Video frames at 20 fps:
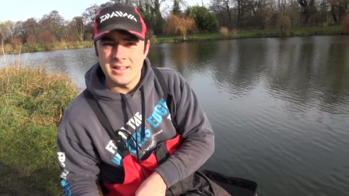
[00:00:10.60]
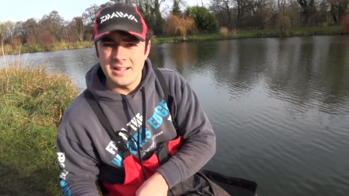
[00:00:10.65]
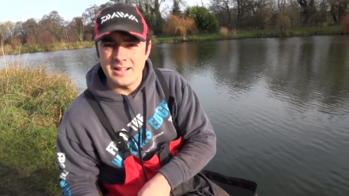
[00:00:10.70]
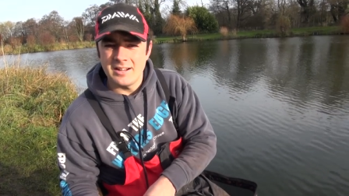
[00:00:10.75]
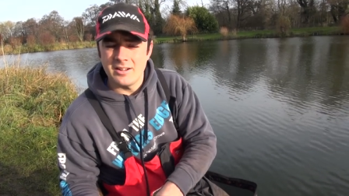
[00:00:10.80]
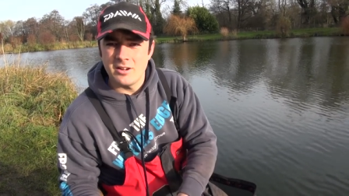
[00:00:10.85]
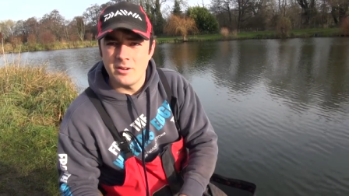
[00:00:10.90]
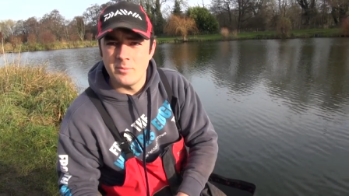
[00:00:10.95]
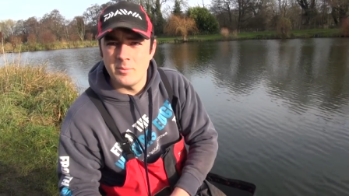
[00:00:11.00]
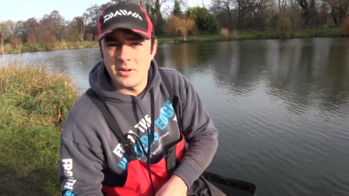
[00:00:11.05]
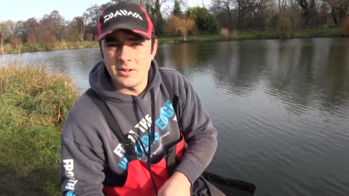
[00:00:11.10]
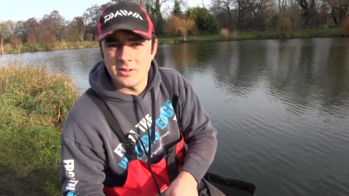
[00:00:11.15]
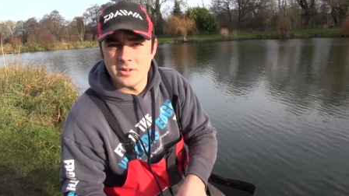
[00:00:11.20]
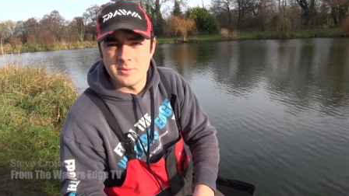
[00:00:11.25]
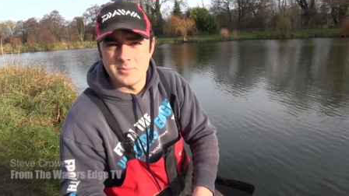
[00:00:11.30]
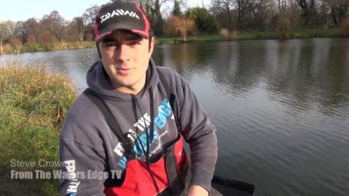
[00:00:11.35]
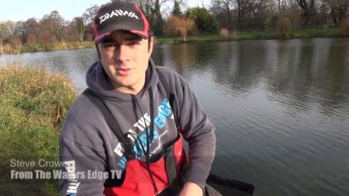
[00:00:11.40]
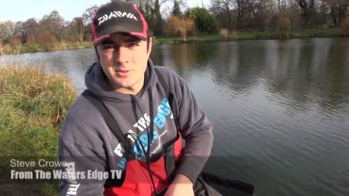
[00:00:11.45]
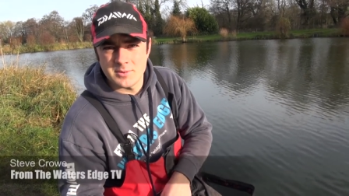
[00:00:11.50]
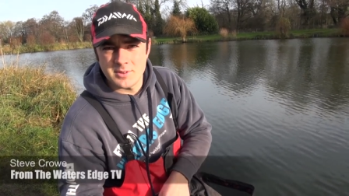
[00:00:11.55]
Hello and
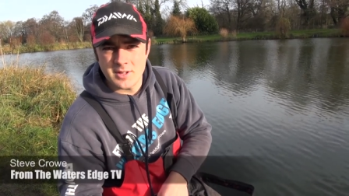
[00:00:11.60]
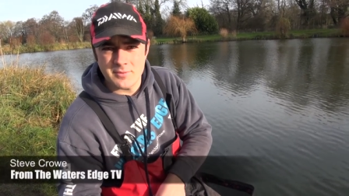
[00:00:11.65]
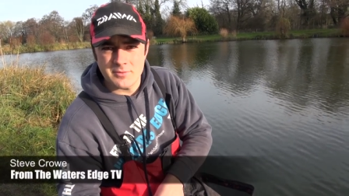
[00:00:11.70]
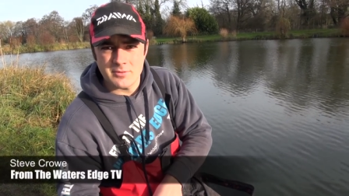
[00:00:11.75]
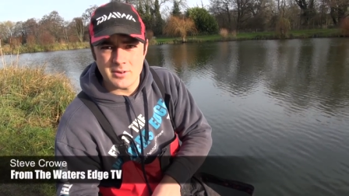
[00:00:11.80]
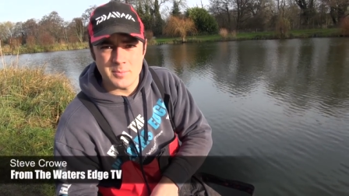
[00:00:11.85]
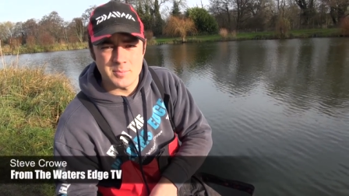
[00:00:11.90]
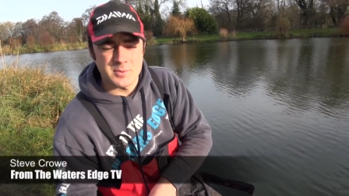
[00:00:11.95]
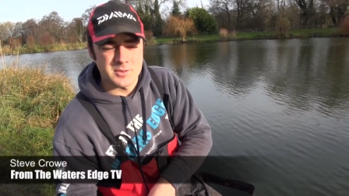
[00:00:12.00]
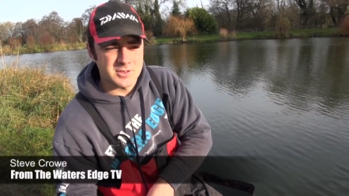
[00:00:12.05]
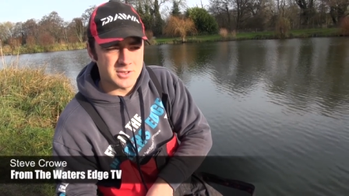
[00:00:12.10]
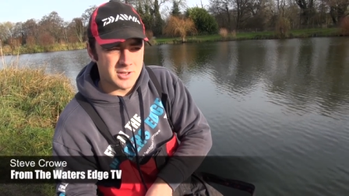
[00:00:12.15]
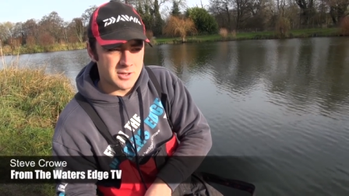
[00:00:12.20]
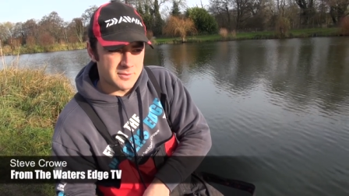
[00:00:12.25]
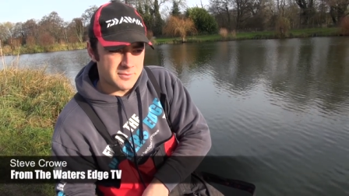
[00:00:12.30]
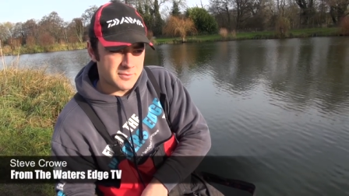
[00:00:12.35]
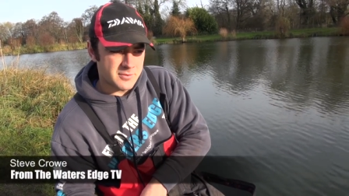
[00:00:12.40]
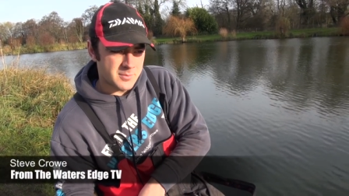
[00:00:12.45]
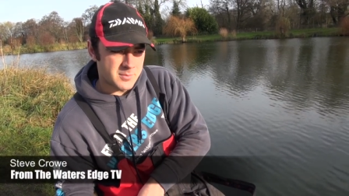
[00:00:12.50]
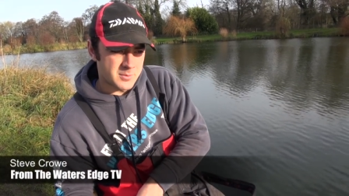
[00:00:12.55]
welcome to another
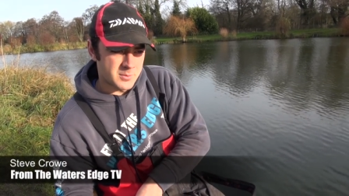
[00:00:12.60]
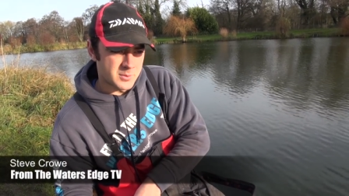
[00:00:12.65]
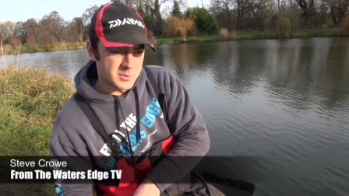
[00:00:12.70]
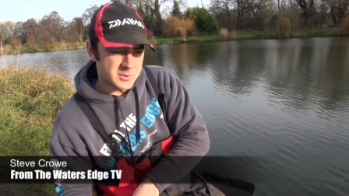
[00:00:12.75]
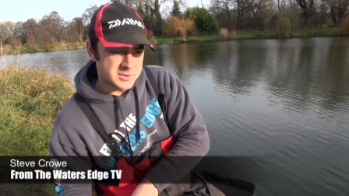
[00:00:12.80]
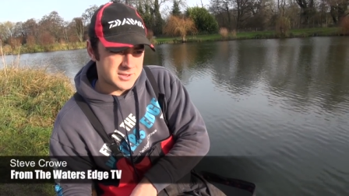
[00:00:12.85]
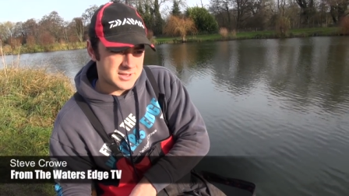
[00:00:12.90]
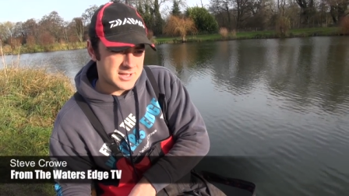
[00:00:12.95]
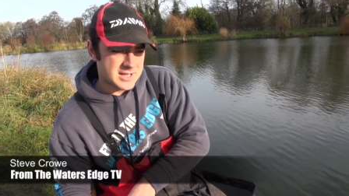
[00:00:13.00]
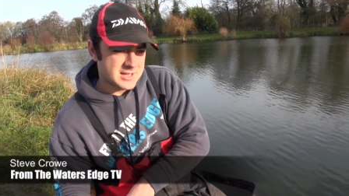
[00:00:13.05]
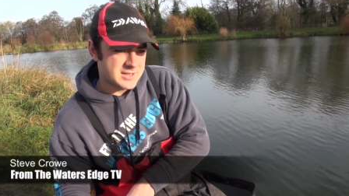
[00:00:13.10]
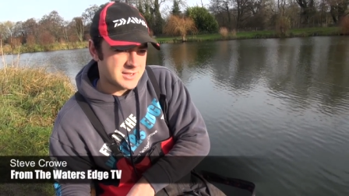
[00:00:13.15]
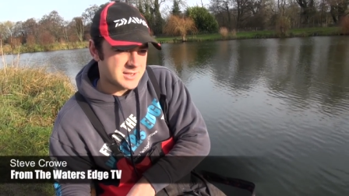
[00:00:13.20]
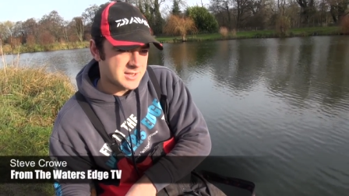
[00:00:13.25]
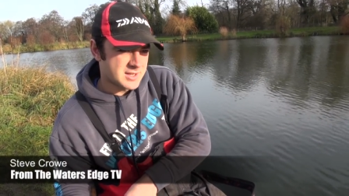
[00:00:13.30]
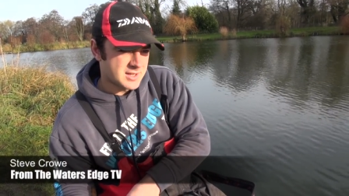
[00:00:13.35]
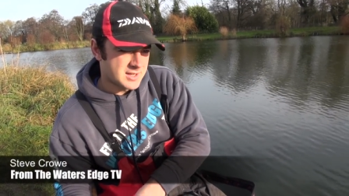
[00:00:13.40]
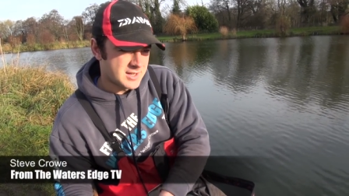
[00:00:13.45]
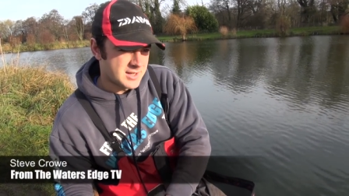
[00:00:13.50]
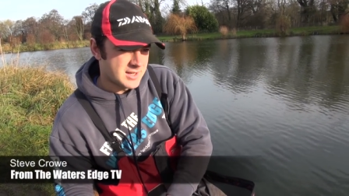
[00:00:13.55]
episode from the Water's
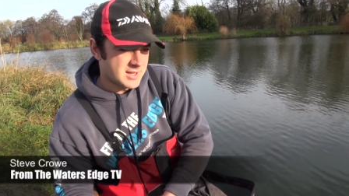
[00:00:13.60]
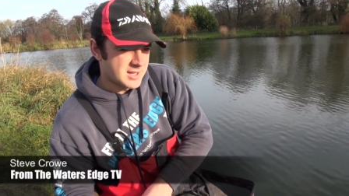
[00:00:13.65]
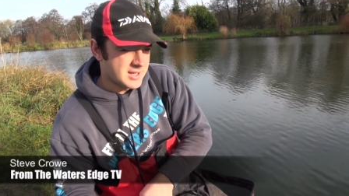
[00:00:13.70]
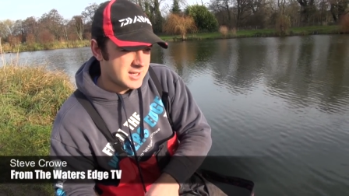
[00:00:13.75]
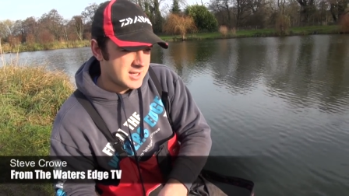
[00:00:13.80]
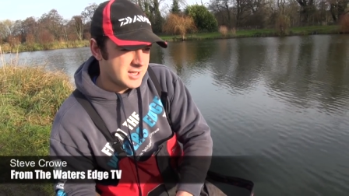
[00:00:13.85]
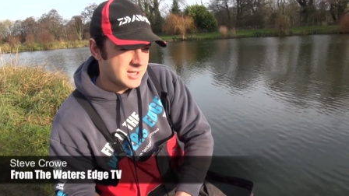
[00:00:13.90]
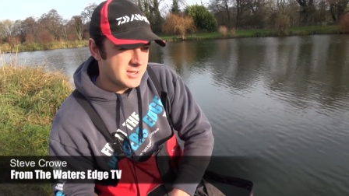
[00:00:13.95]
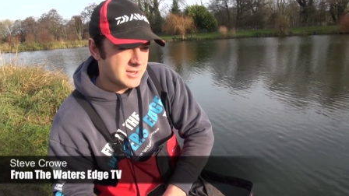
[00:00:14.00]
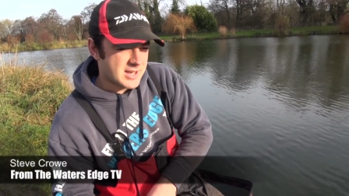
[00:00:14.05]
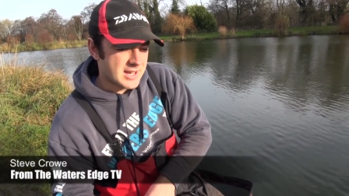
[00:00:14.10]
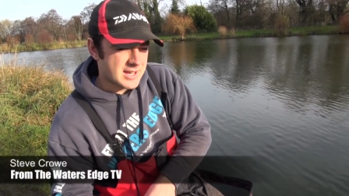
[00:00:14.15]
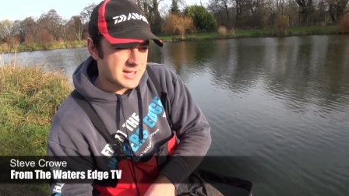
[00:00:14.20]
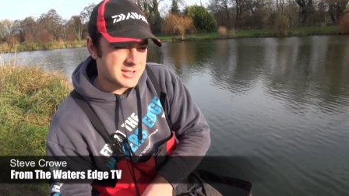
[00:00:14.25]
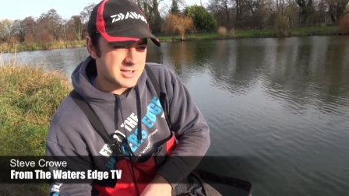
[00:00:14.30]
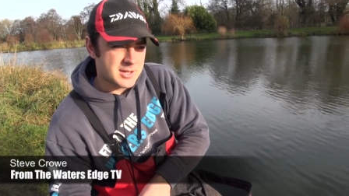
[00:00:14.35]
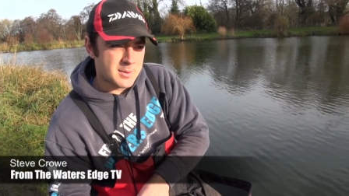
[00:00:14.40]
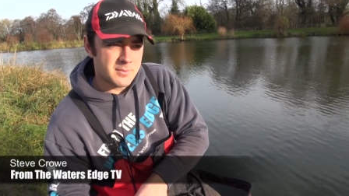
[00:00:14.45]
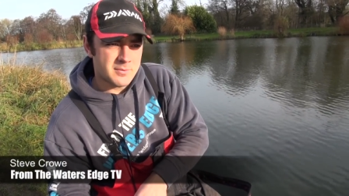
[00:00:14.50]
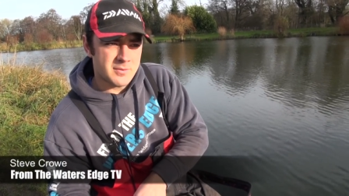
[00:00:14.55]
Edge. You
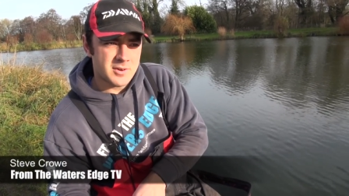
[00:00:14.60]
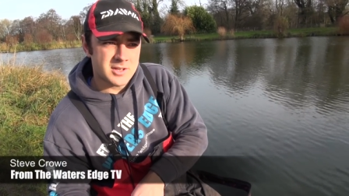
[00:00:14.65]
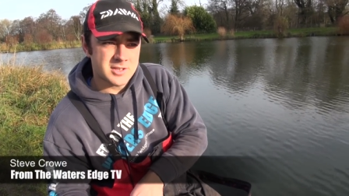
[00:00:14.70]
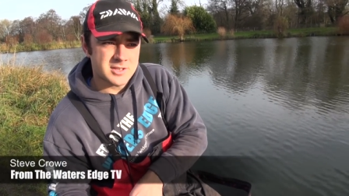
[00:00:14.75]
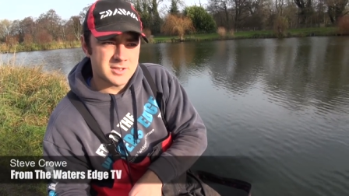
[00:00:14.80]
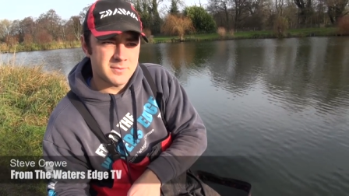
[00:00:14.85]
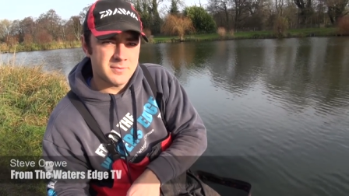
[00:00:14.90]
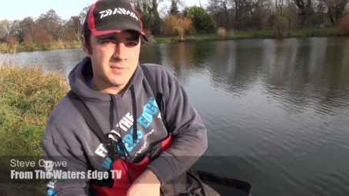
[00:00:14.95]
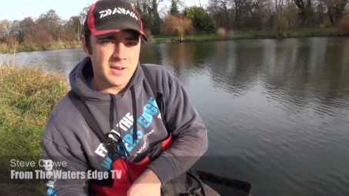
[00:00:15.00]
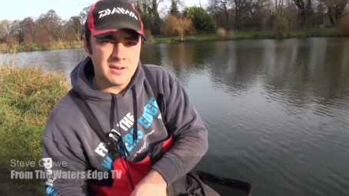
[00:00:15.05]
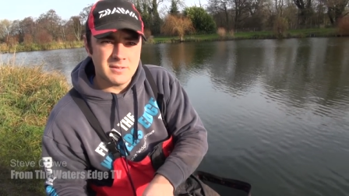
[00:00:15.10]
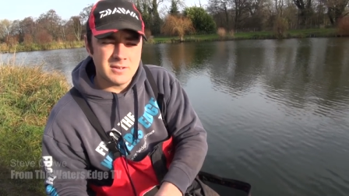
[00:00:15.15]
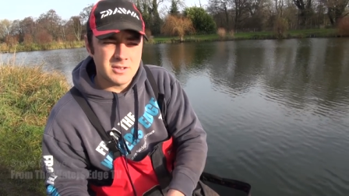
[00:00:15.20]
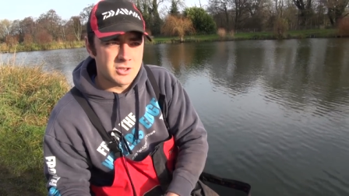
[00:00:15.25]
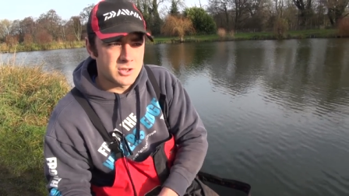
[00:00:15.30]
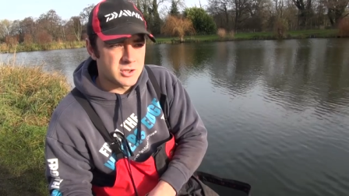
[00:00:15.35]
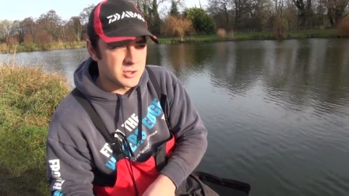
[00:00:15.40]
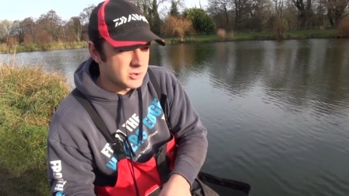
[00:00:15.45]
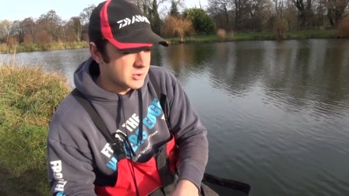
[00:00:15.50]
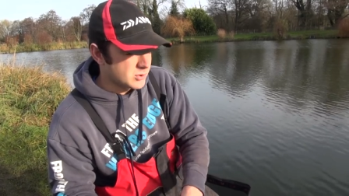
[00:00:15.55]
catch up with us a very
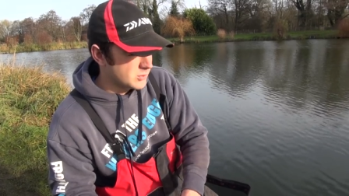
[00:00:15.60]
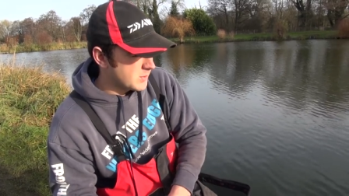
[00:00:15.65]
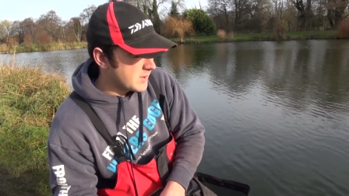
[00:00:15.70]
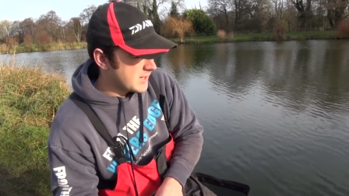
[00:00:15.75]
short